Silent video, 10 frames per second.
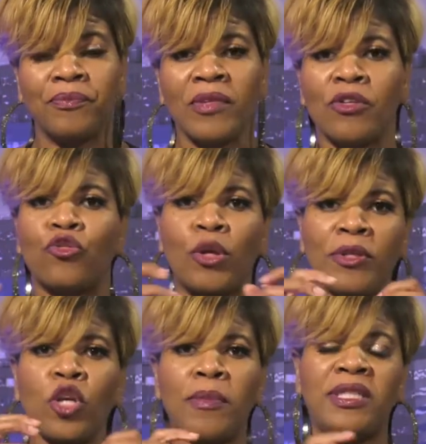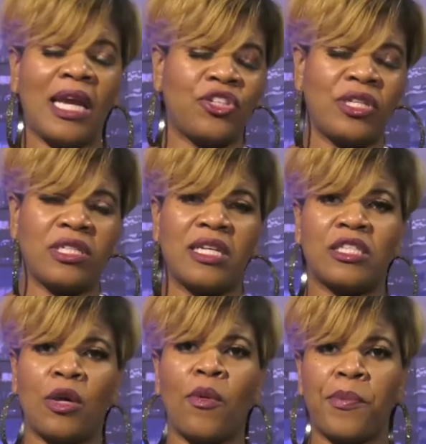So dream interpretation is
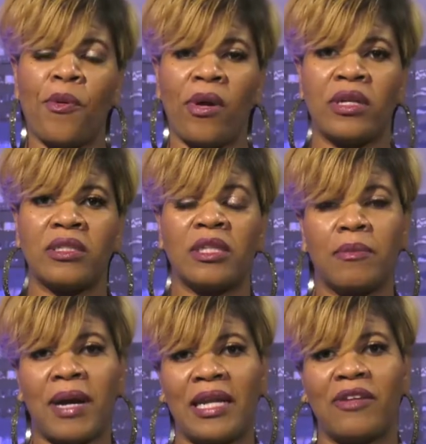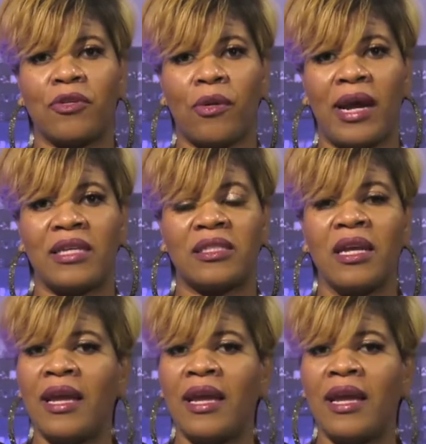so important to the body of Christ.